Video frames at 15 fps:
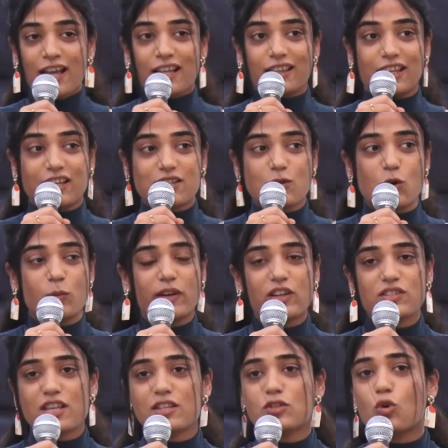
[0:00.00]
things go
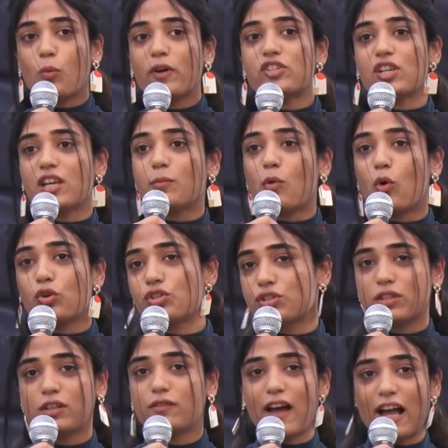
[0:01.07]
because there's so much
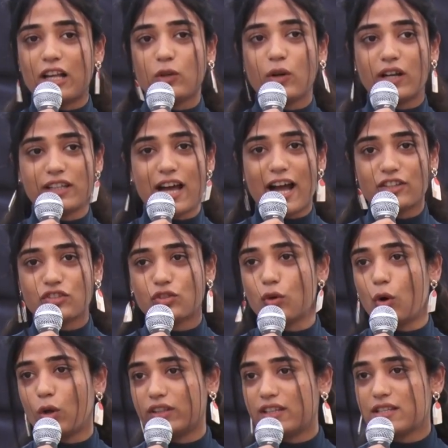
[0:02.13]
emotional value attached to
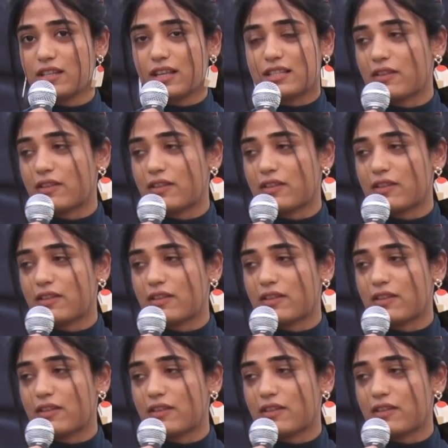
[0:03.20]
all these things.